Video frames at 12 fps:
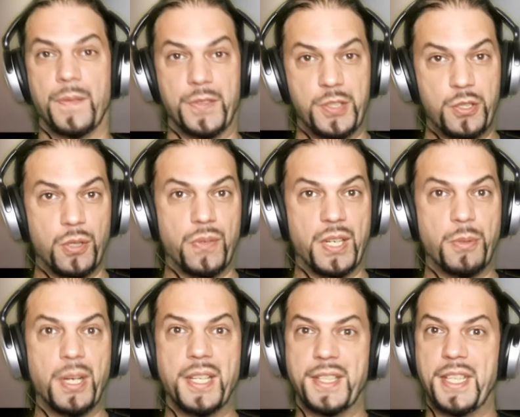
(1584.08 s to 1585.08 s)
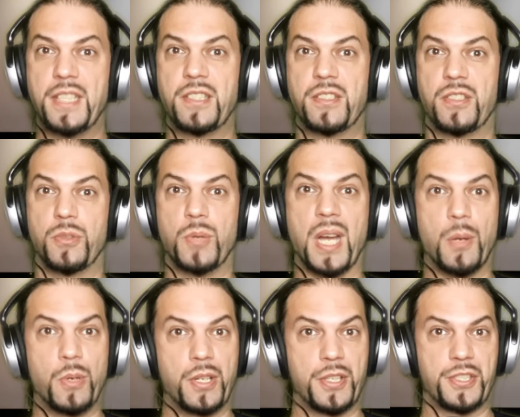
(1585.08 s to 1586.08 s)
do we really need two
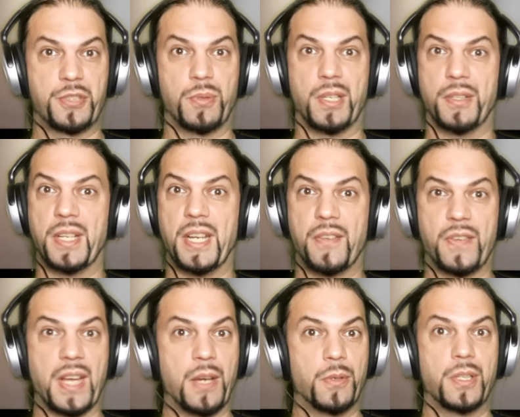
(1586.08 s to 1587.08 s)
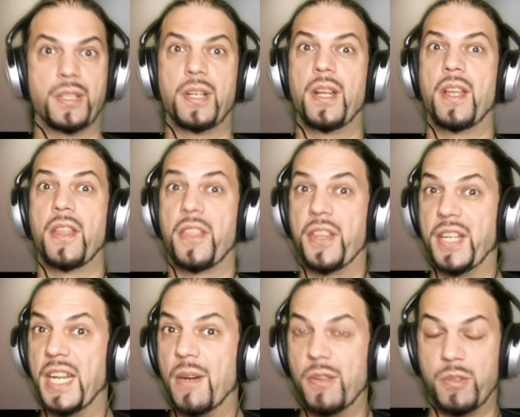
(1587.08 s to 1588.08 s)
hours, two and a half hour, three
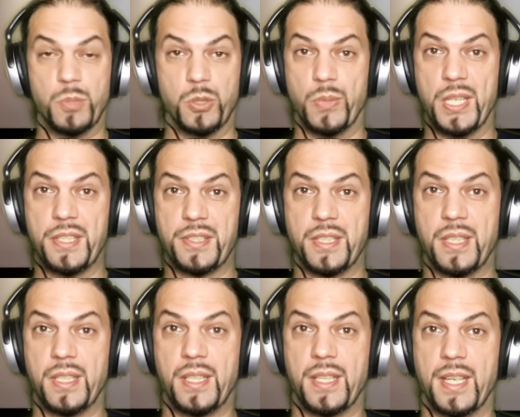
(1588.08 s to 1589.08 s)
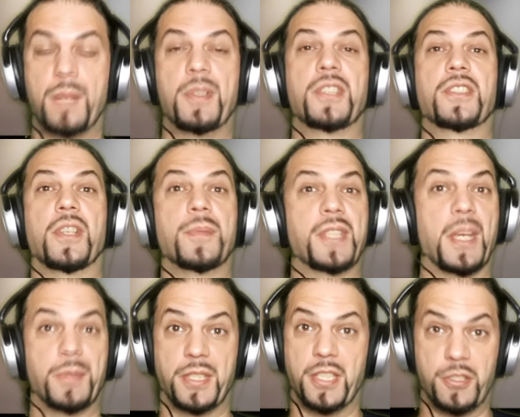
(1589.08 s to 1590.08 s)
hour movies? I mean,
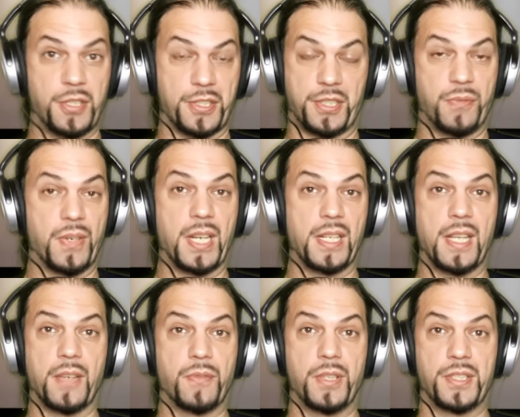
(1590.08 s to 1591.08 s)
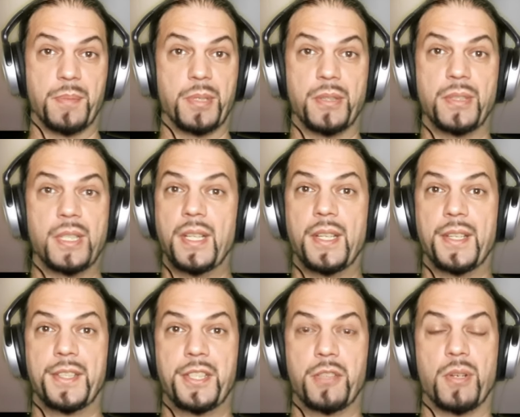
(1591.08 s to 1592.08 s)
sometimes it is justified, like for example,
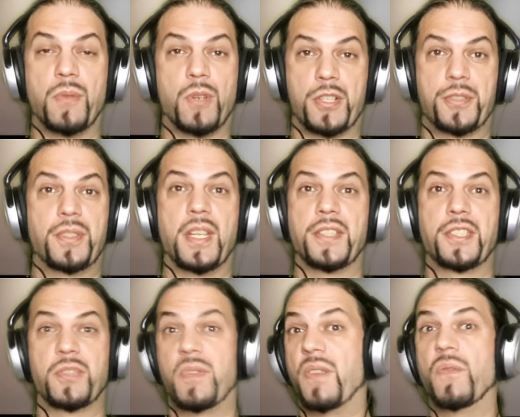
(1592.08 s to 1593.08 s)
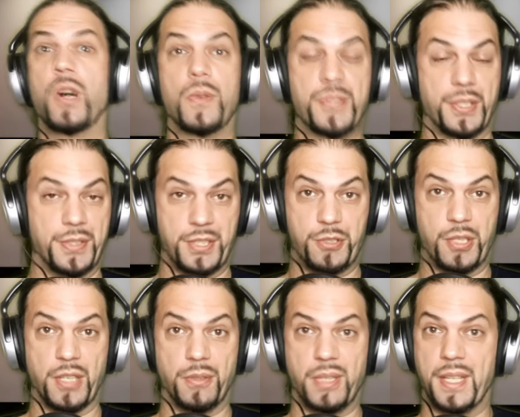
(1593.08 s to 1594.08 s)
you know, I watched Dances with Wolves on this
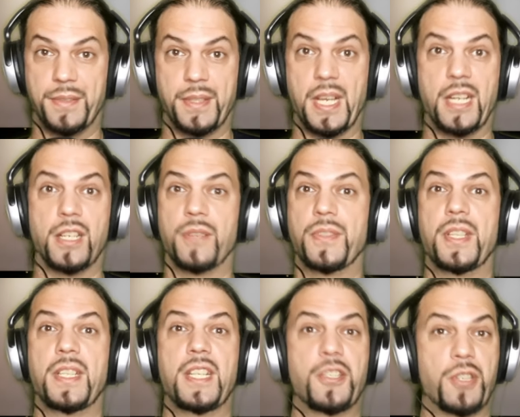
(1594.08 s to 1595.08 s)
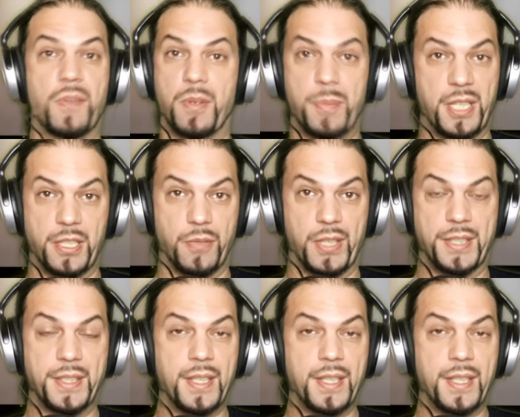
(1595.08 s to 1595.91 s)
channel and I loved each and every minute of it.